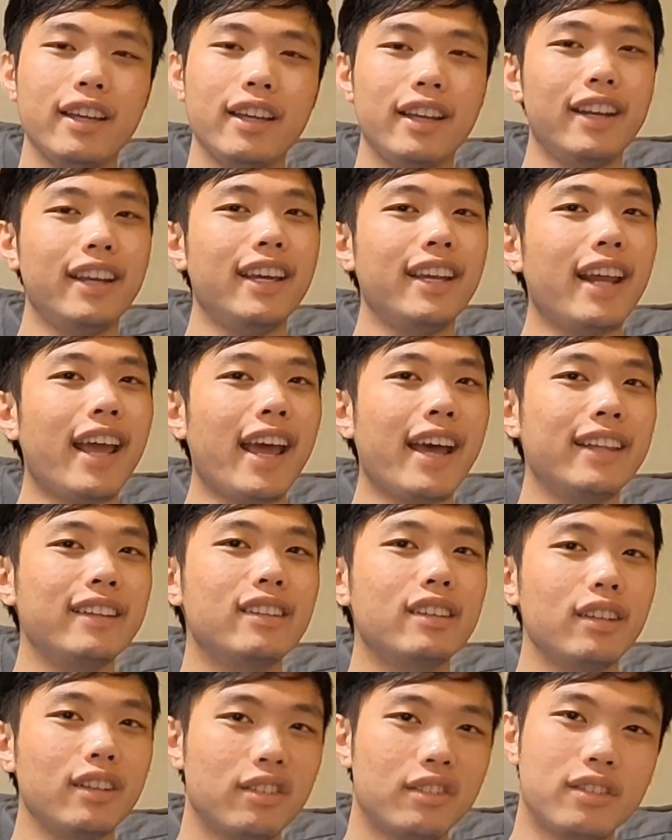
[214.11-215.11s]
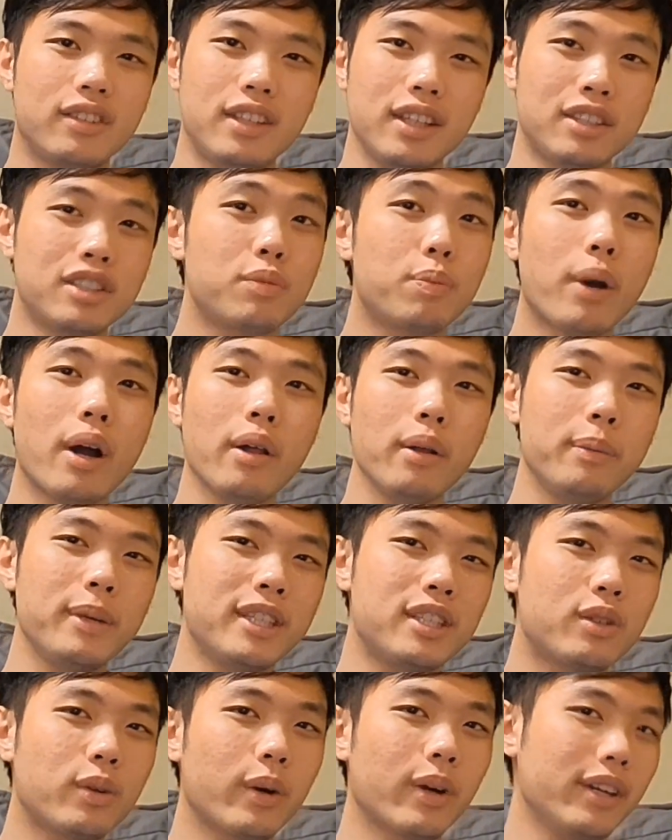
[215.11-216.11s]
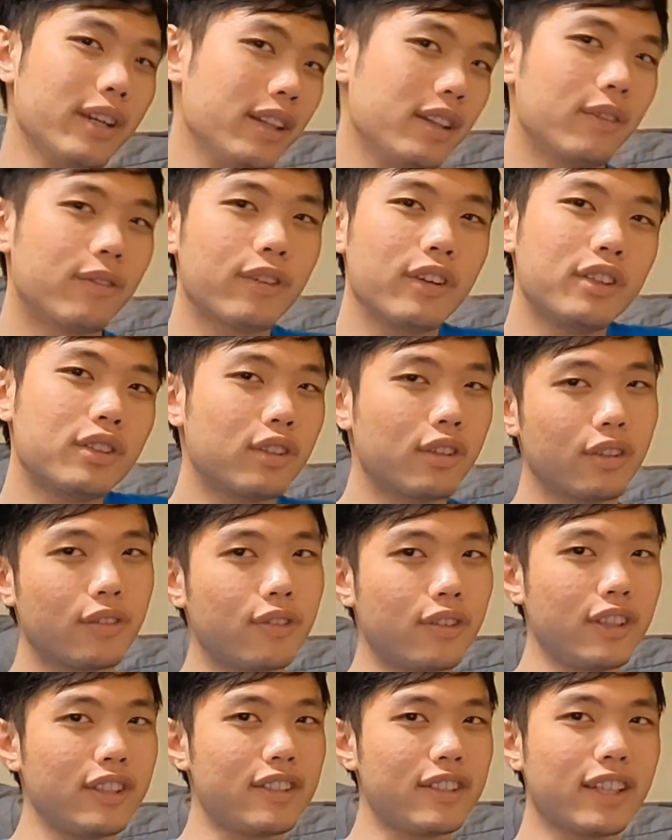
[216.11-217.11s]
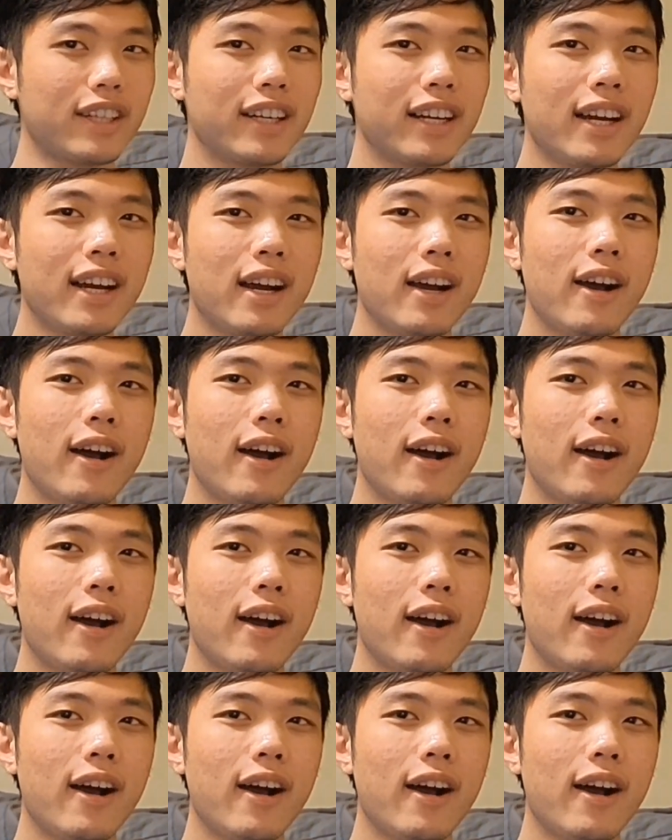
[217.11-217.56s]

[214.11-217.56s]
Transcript: in it, and it should probably be stored in the fridge or a freezer.